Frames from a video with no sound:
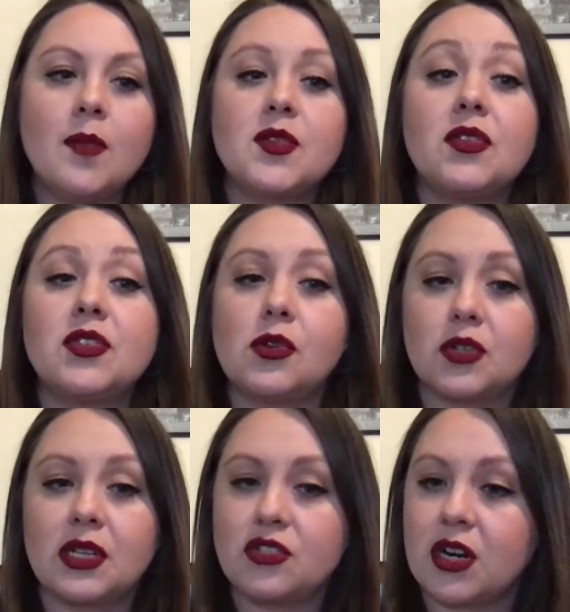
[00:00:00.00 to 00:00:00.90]
So the
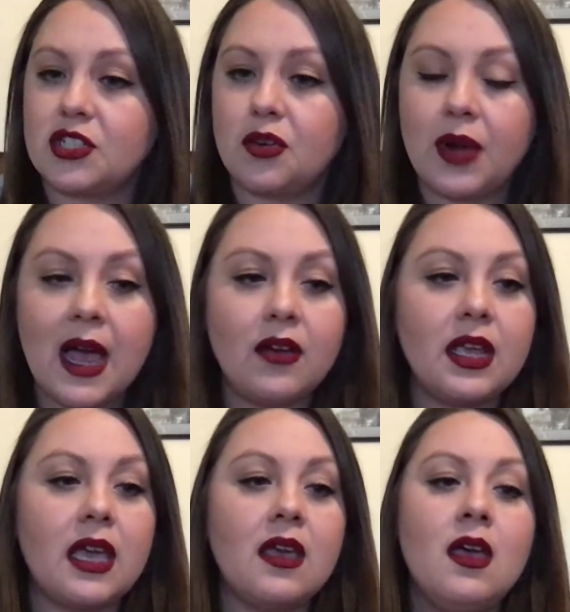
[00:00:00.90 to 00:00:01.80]
social construction of
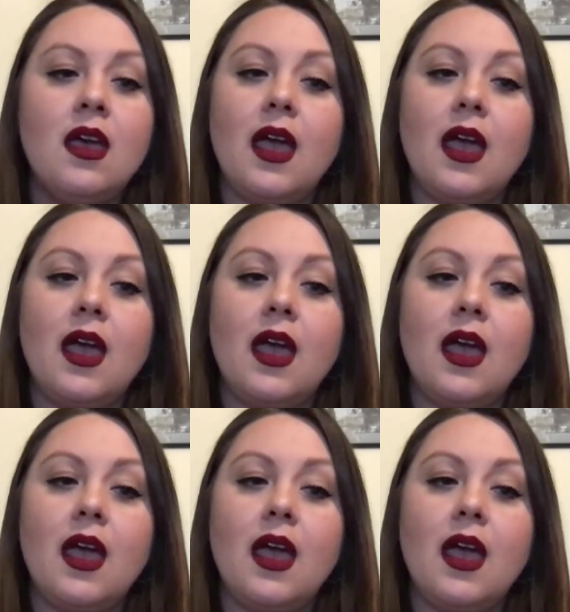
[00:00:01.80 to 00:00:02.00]
reality,